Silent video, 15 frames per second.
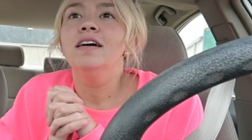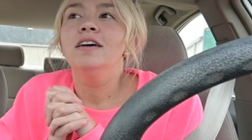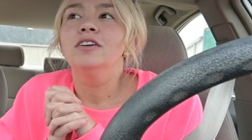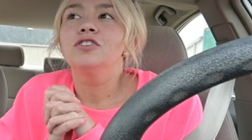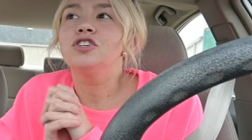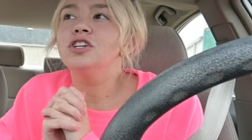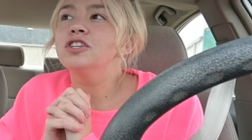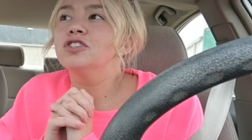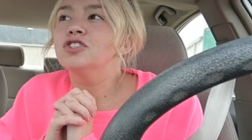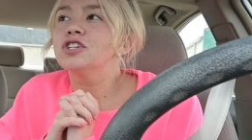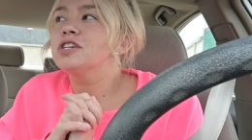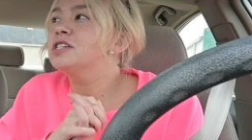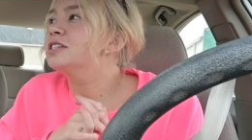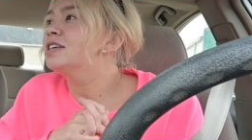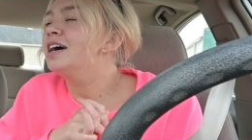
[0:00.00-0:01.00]
she's
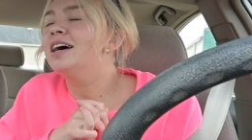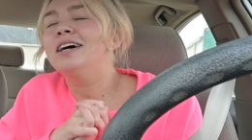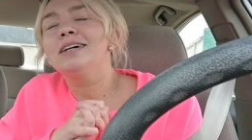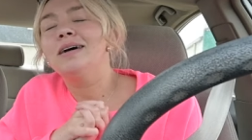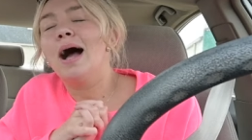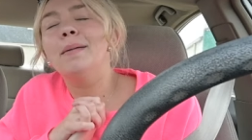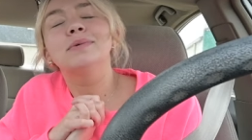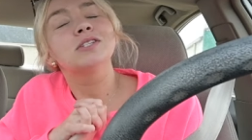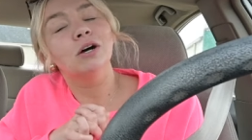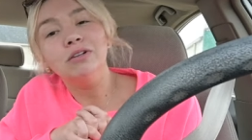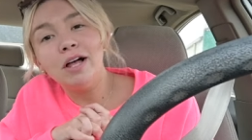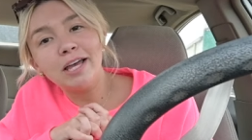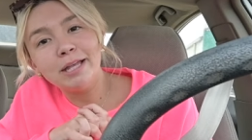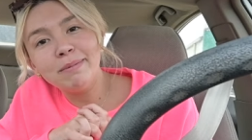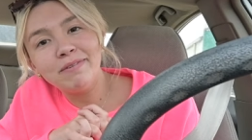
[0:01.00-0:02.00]
just i'm so
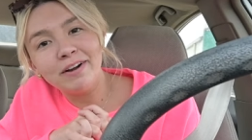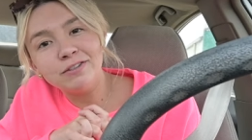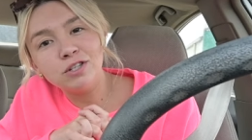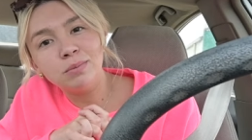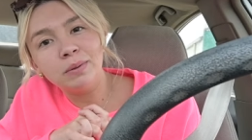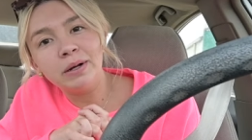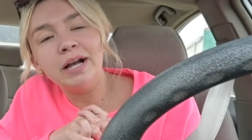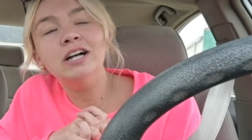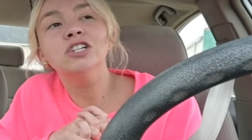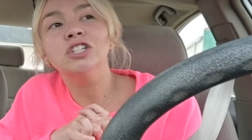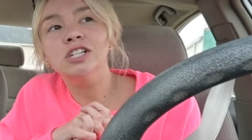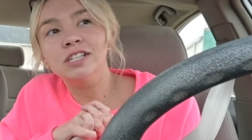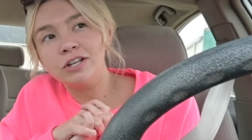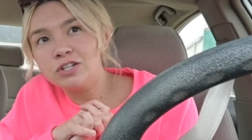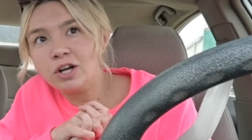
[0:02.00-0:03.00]
lucky to be friends with maria she
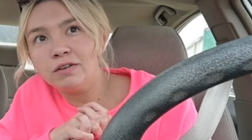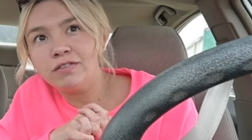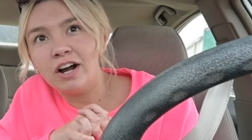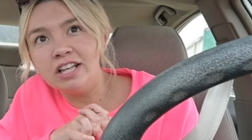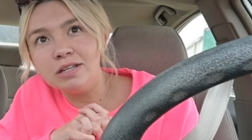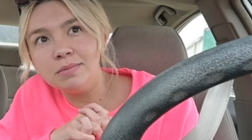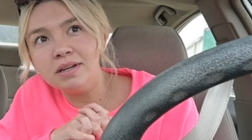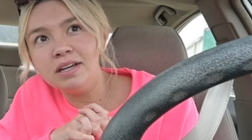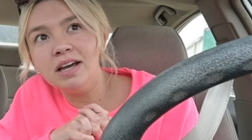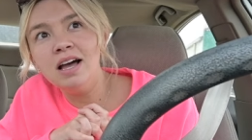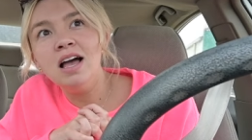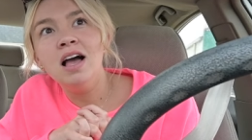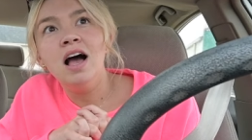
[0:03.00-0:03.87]
is such a good friend to me